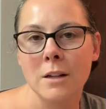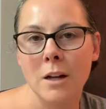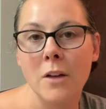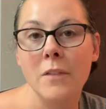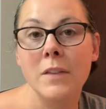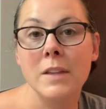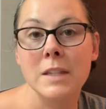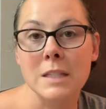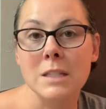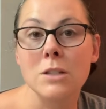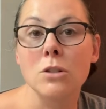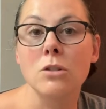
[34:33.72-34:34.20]

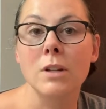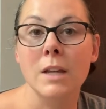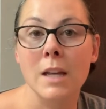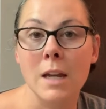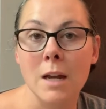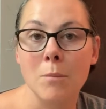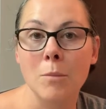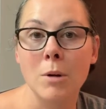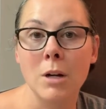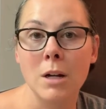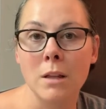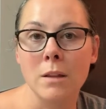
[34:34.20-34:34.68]
on the still
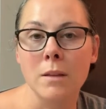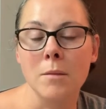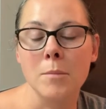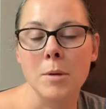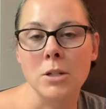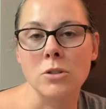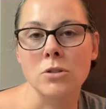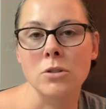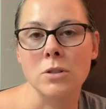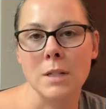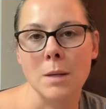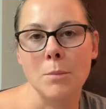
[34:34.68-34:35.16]
camera, the
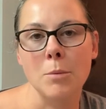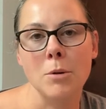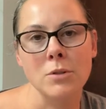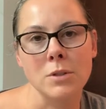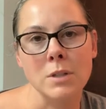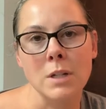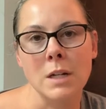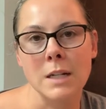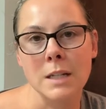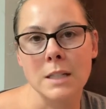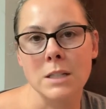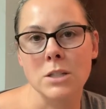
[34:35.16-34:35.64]
pictures I
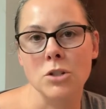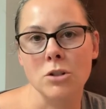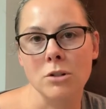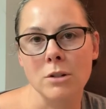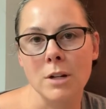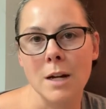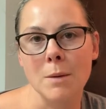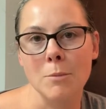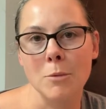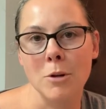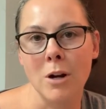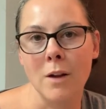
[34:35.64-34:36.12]
post on
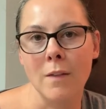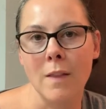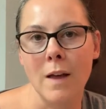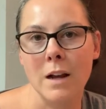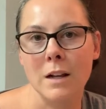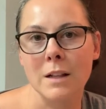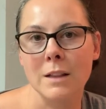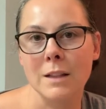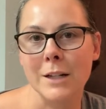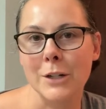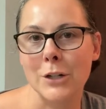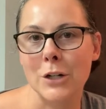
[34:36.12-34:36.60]
Instagram are a
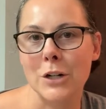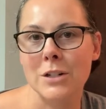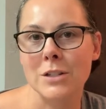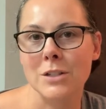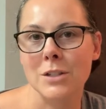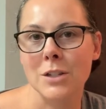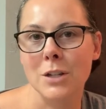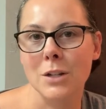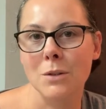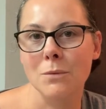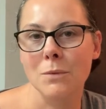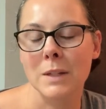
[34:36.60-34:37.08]
lot clearer,
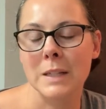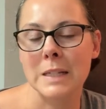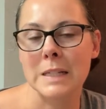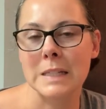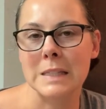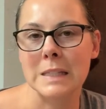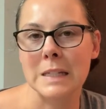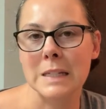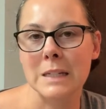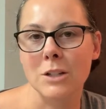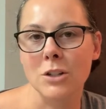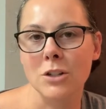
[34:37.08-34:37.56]
so you can really
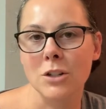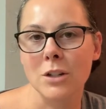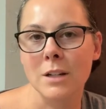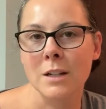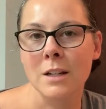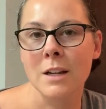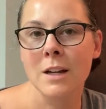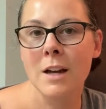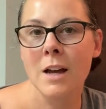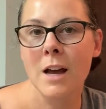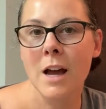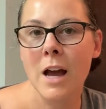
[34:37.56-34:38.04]
see a
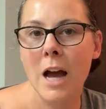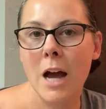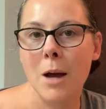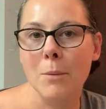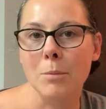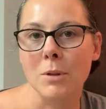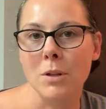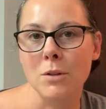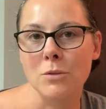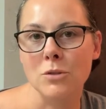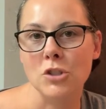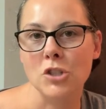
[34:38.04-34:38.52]
good
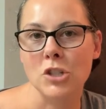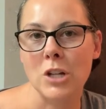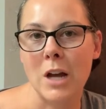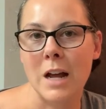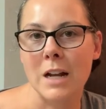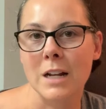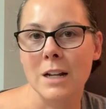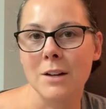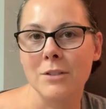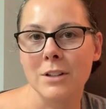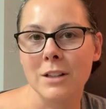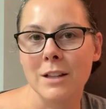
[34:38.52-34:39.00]
up-close
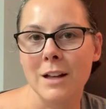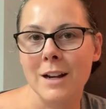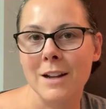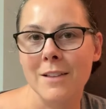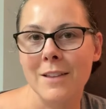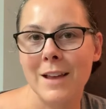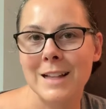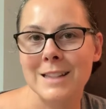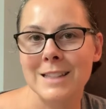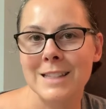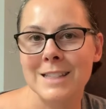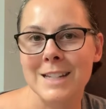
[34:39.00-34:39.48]
shot of a lot
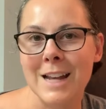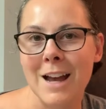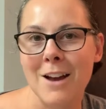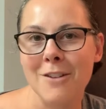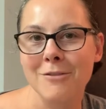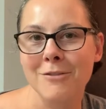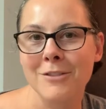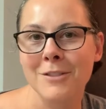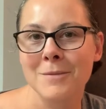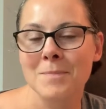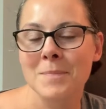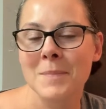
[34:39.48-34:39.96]
of that
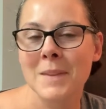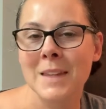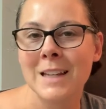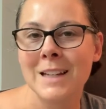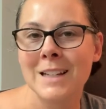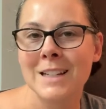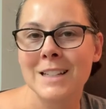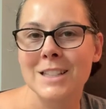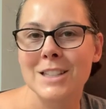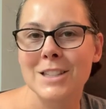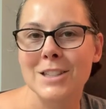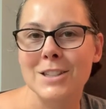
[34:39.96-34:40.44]
stuff.
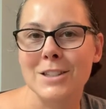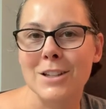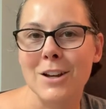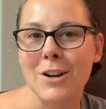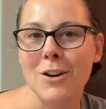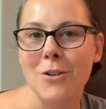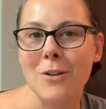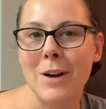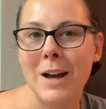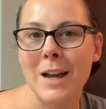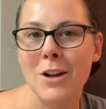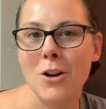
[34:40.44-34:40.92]

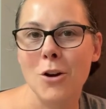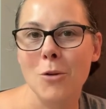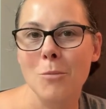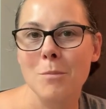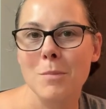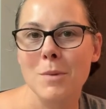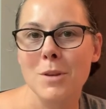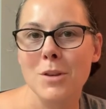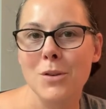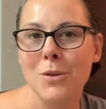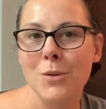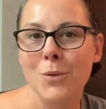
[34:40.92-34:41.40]
So I
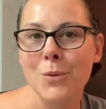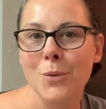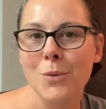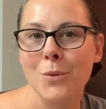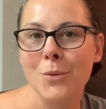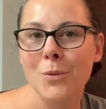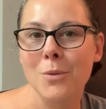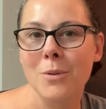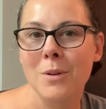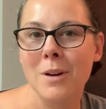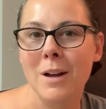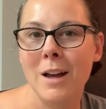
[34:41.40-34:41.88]
hope
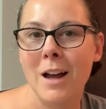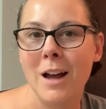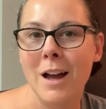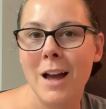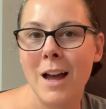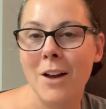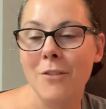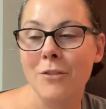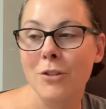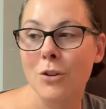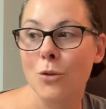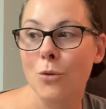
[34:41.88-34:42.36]
you
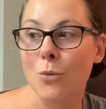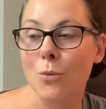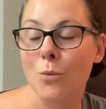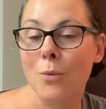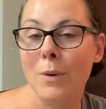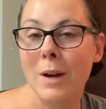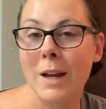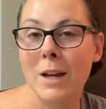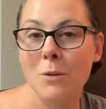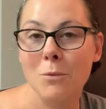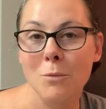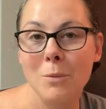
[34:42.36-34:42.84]
have a
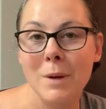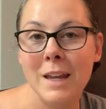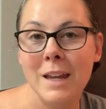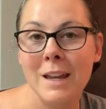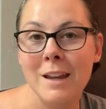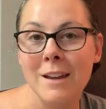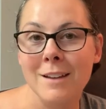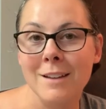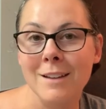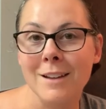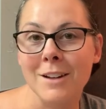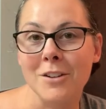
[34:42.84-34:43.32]
great
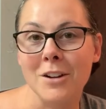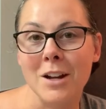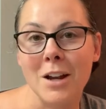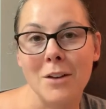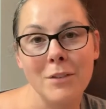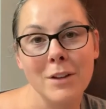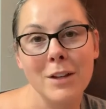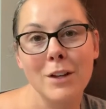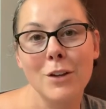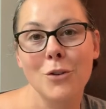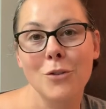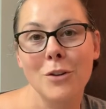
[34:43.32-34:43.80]
week and are
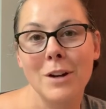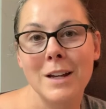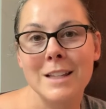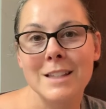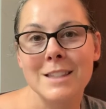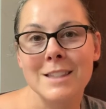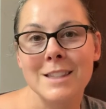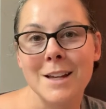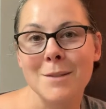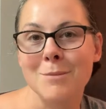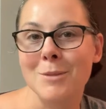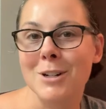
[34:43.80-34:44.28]
having a
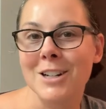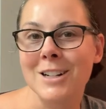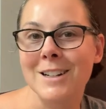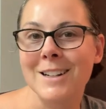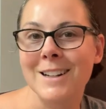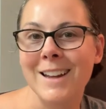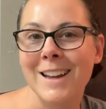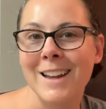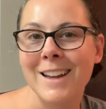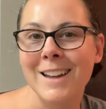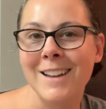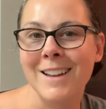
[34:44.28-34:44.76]
great
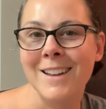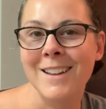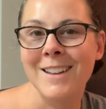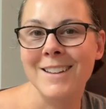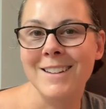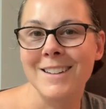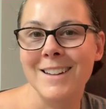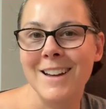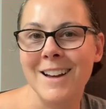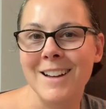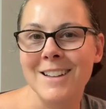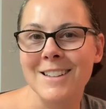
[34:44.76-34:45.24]
summer,
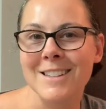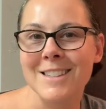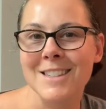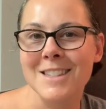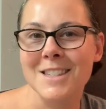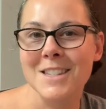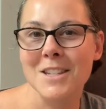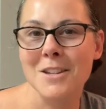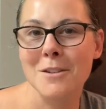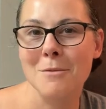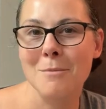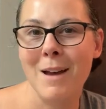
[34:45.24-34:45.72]
and I'll
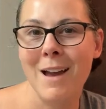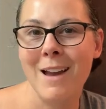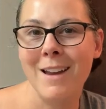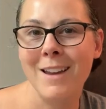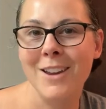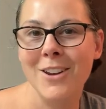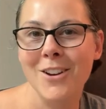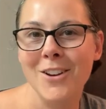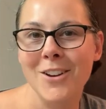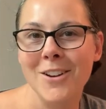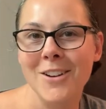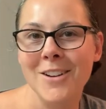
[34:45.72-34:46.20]
see you
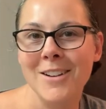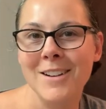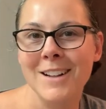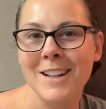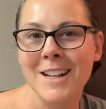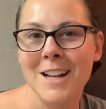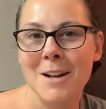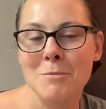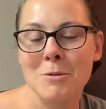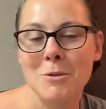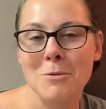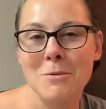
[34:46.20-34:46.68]
back here in a
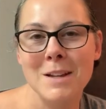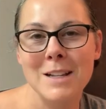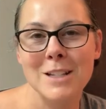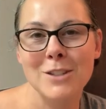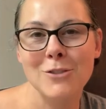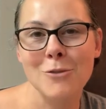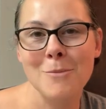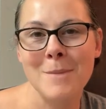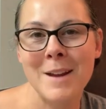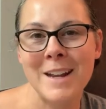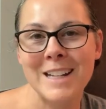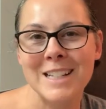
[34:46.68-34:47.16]
couple
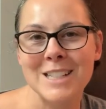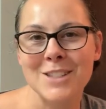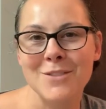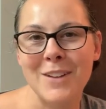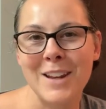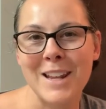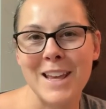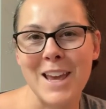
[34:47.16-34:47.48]
weeks for my next